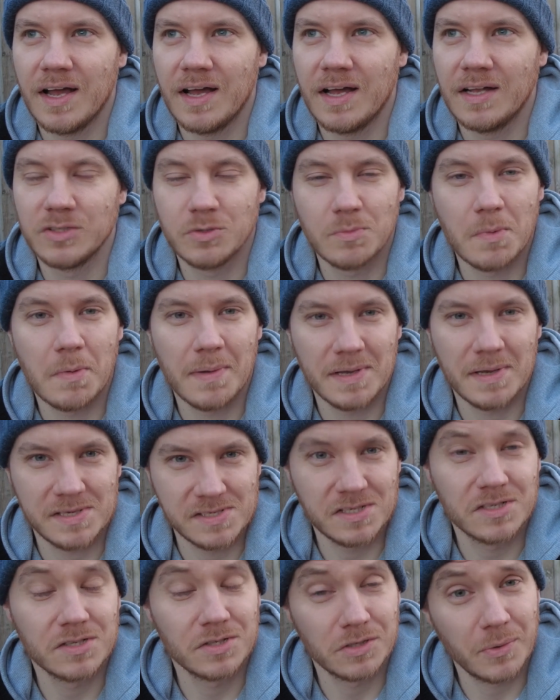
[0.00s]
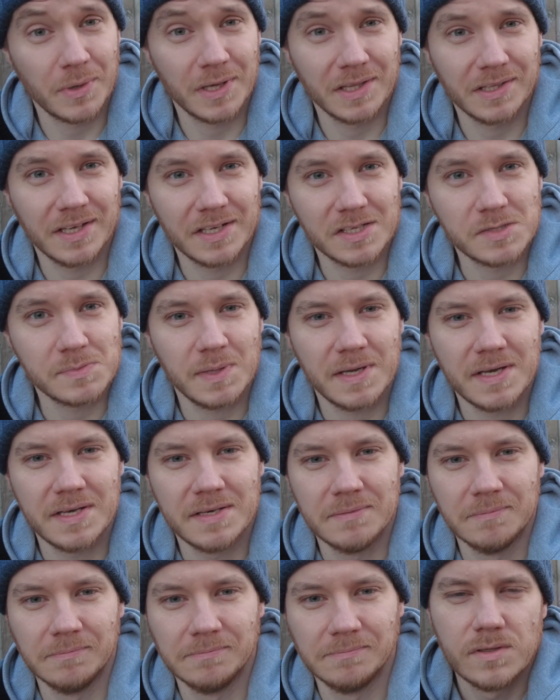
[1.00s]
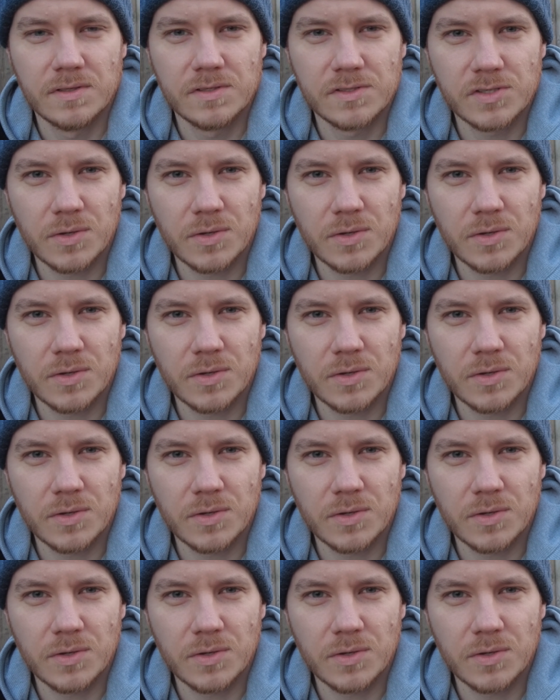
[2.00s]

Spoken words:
I'll do my best to just quickly explain.